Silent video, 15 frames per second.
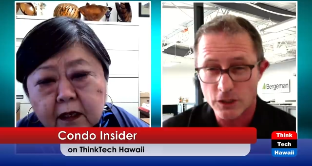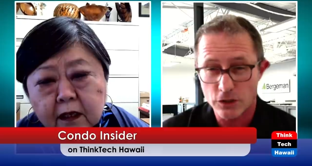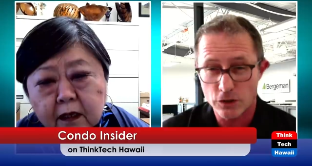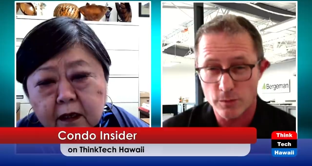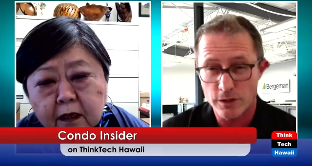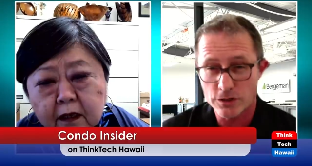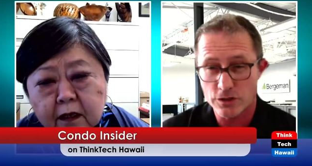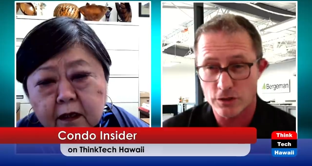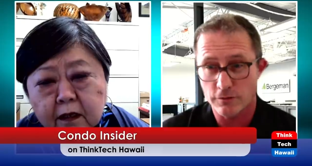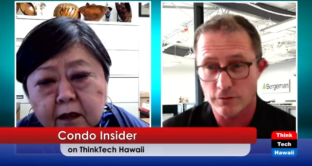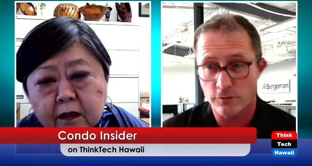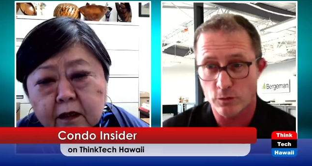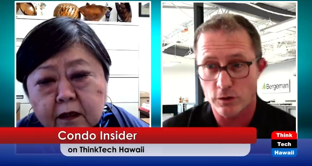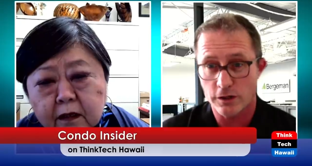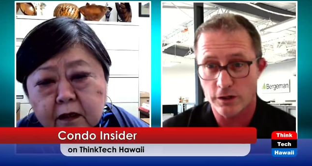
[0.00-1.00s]
Speaker 1: You mentioned the
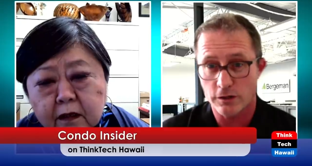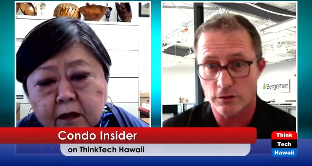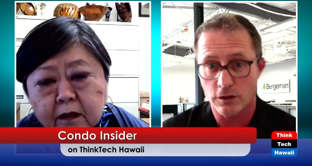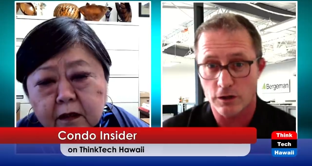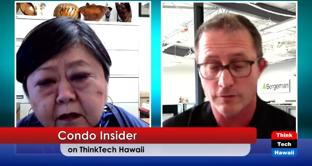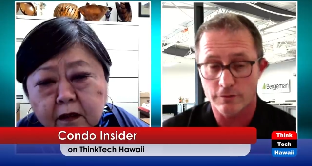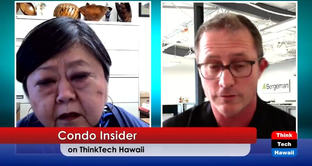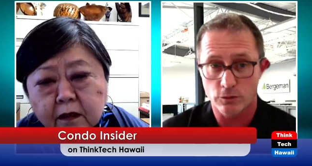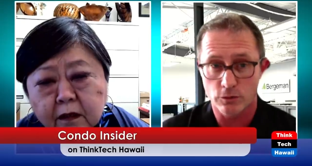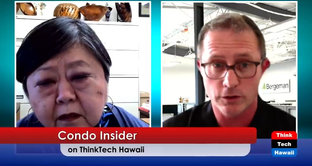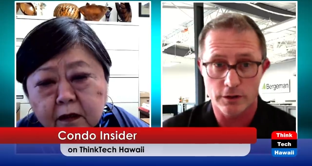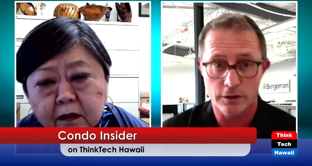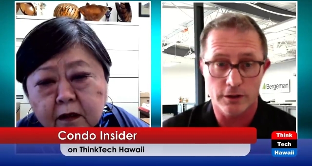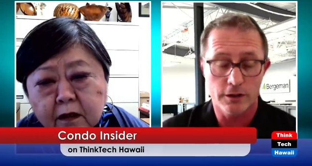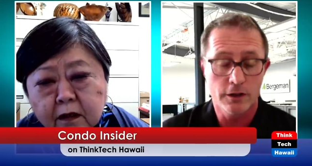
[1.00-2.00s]
forty-year law in
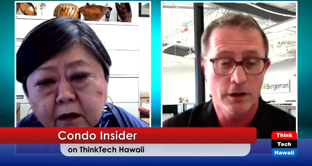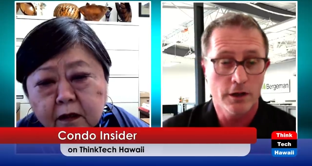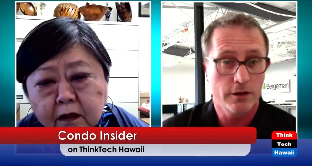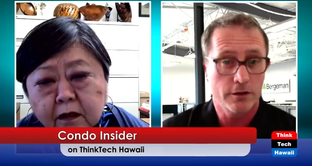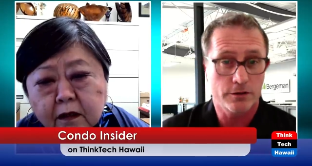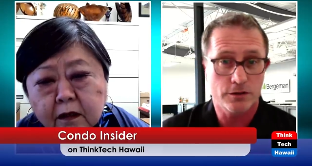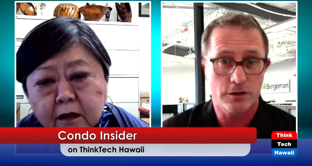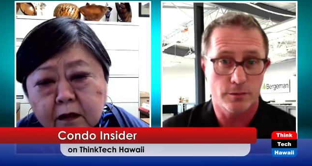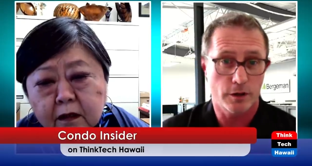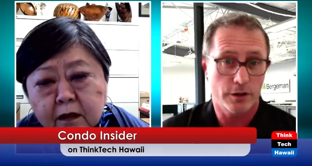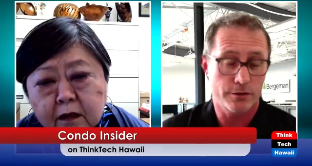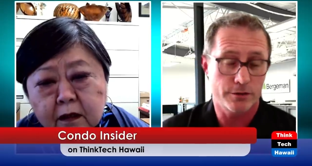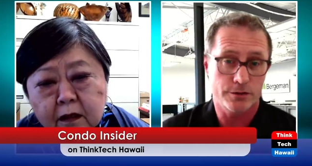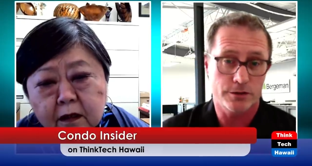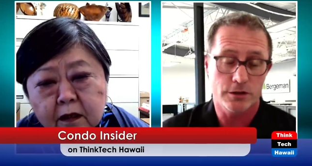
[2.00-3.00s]
Florida. There's some
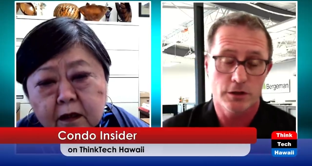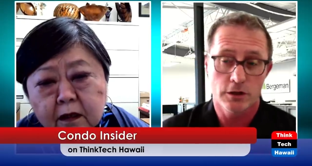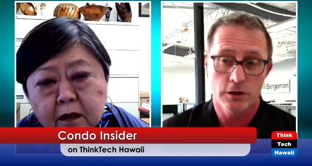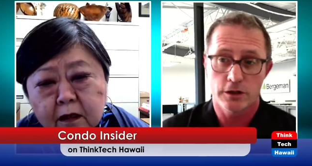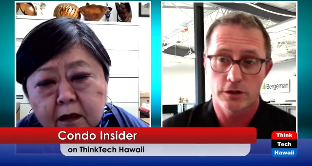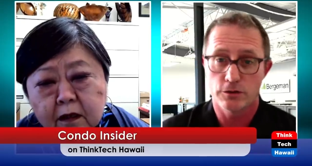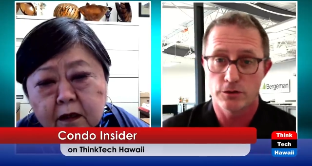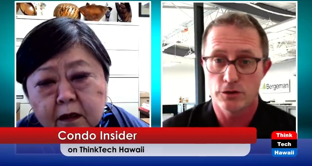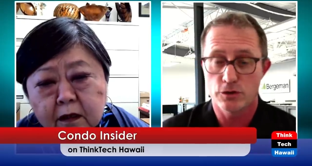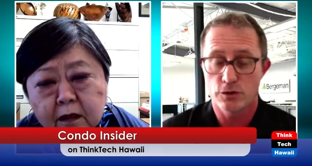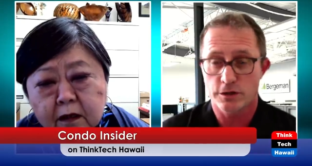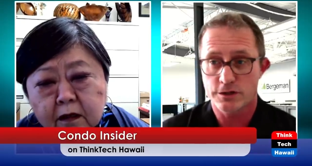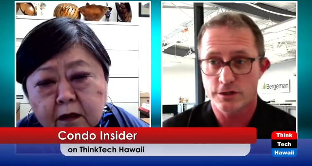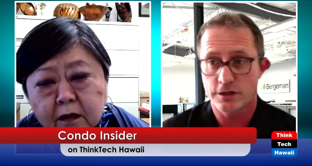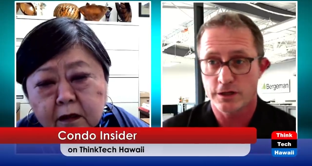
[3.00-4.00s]
others. You know, New York
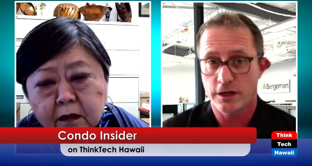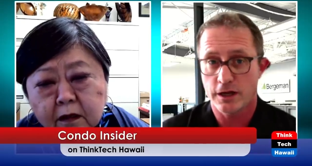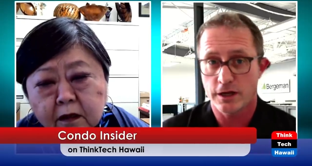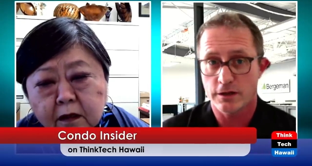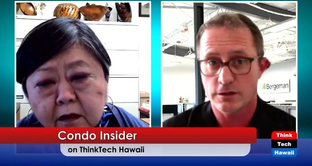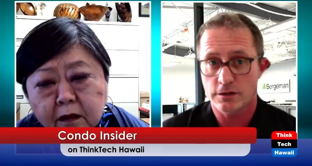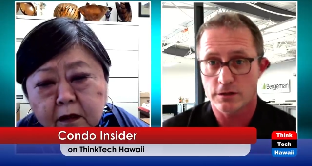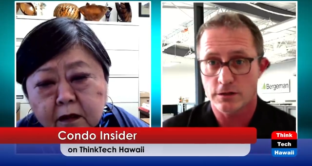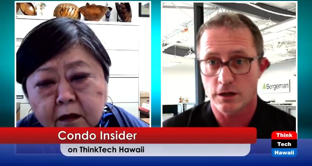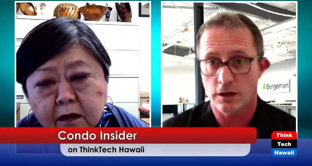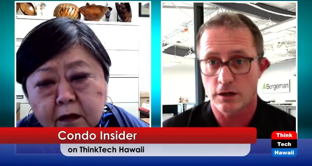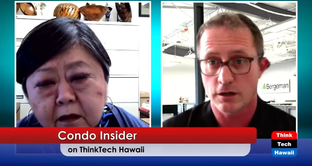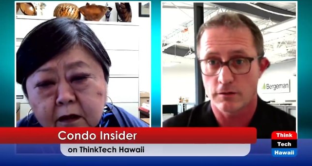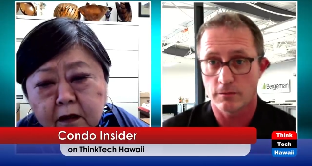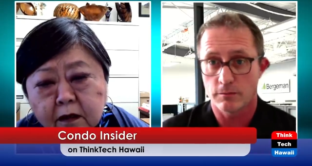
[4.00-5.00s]
City has
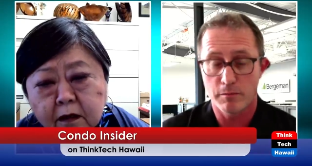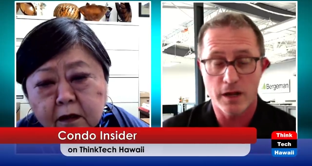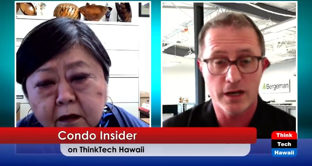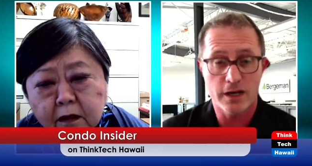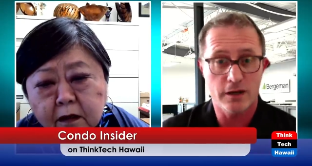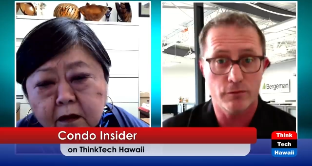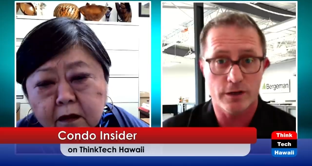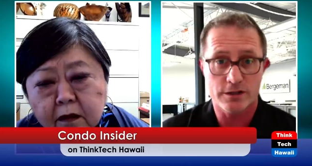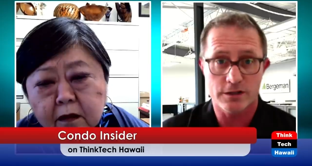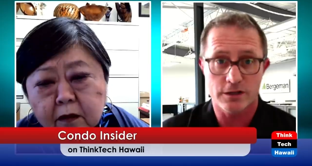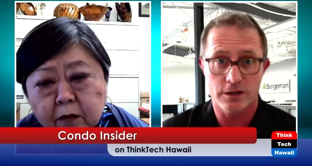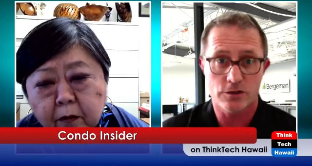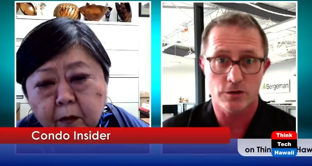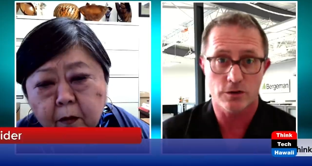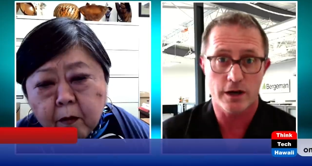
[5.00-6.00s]
uh, many
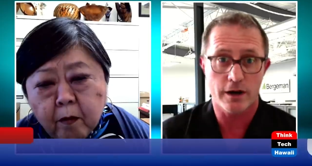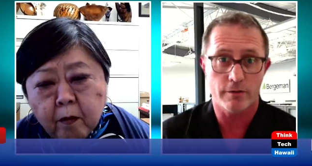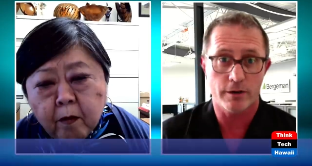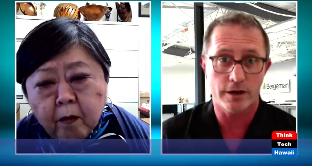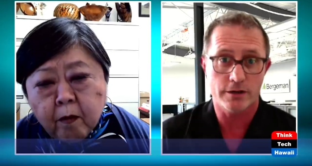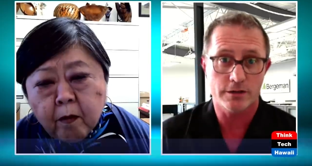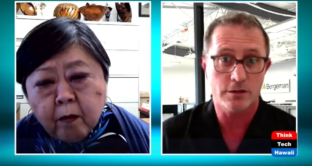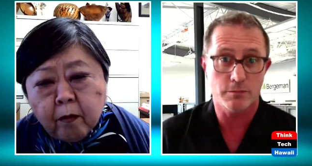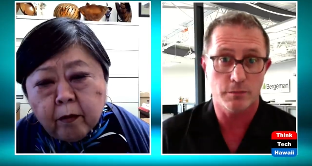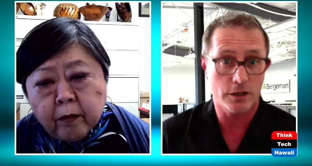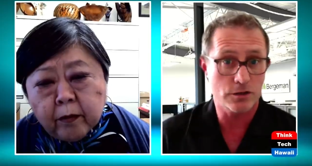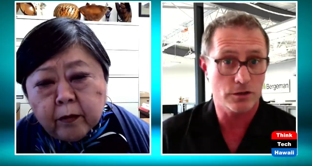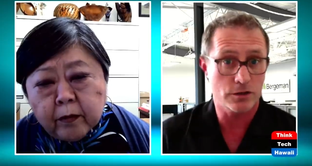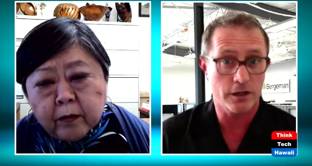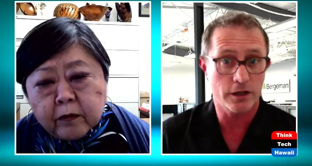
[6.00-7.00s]
residential high-rises,
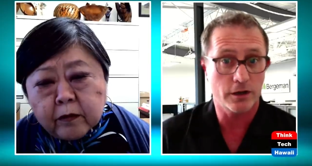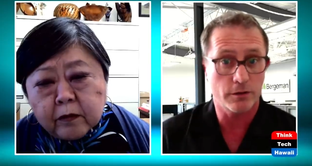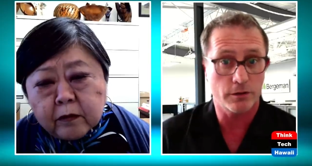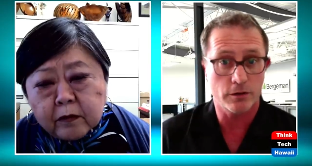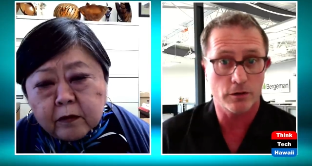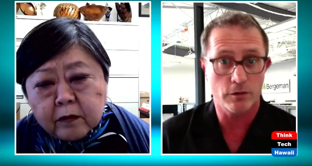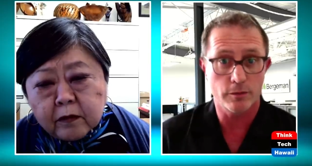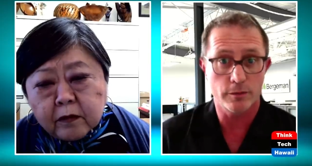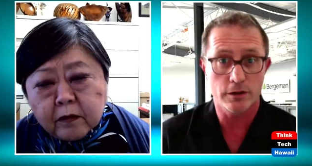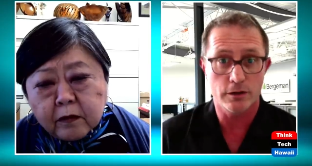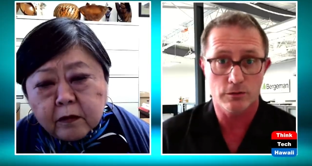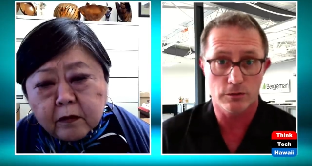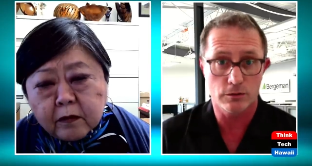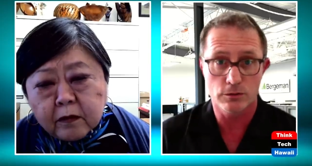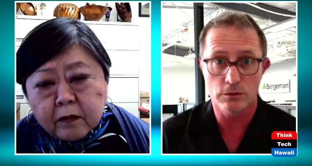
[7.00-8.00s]
much like here at home in
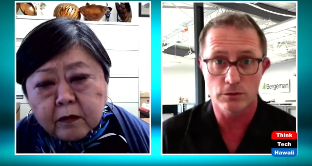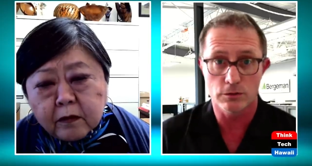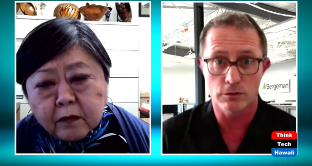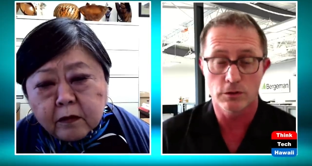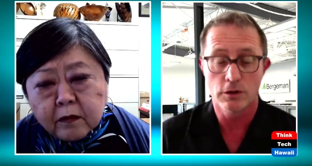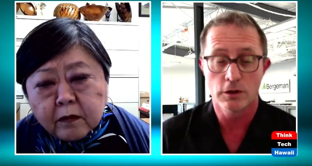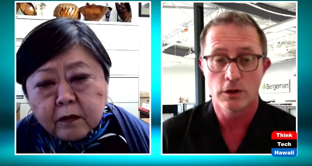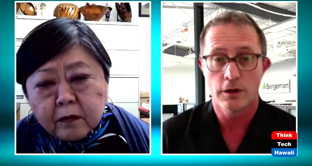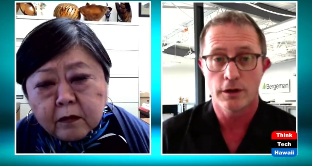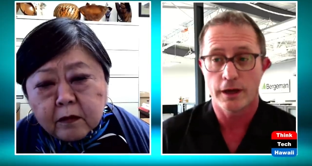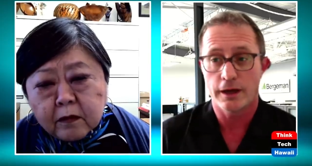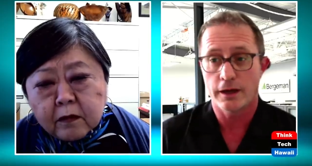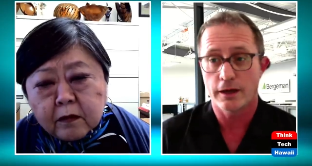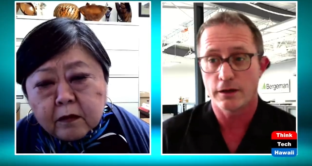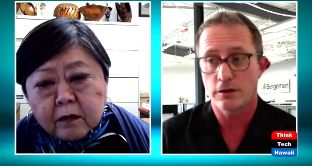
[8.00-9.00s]
Honolulu.
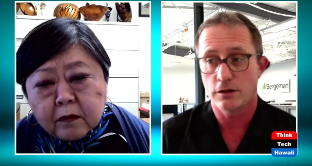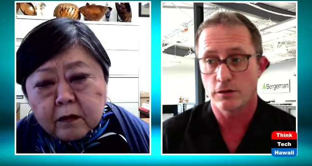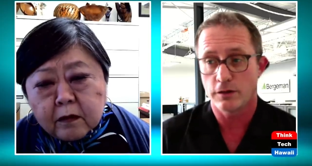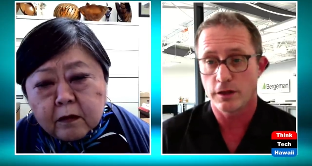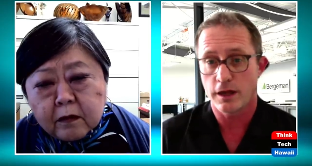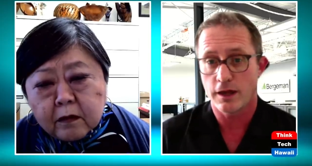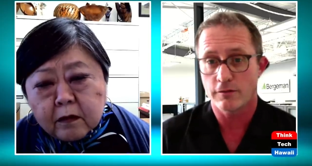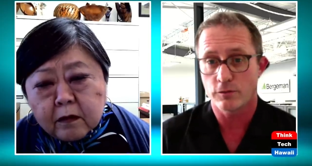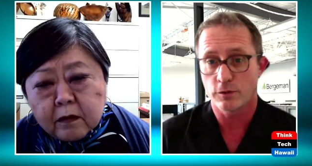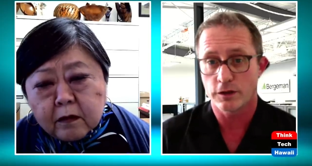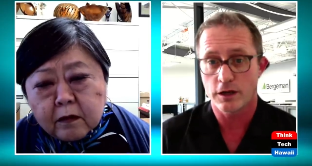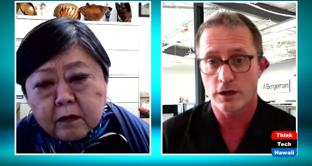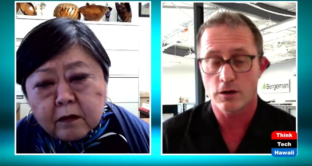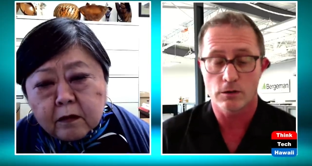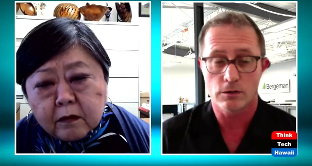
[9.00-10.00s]
And, you know, they have what they
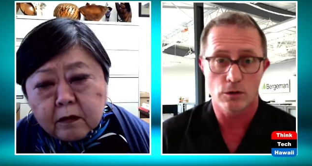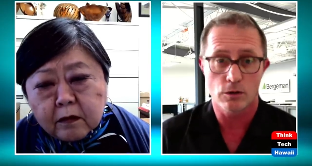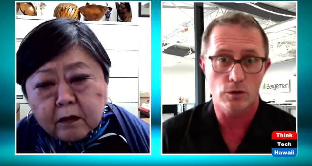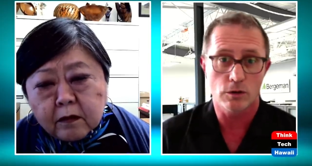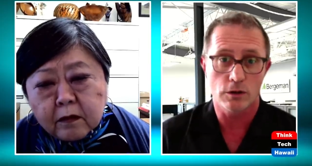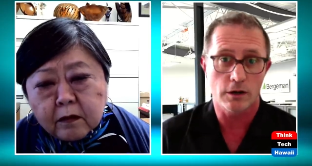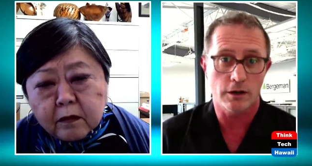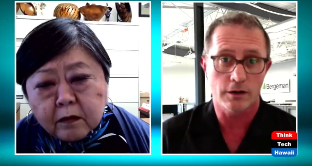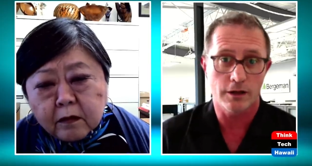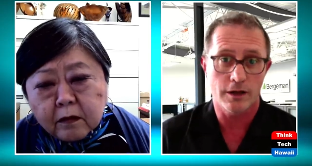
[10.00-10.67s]
call Local Law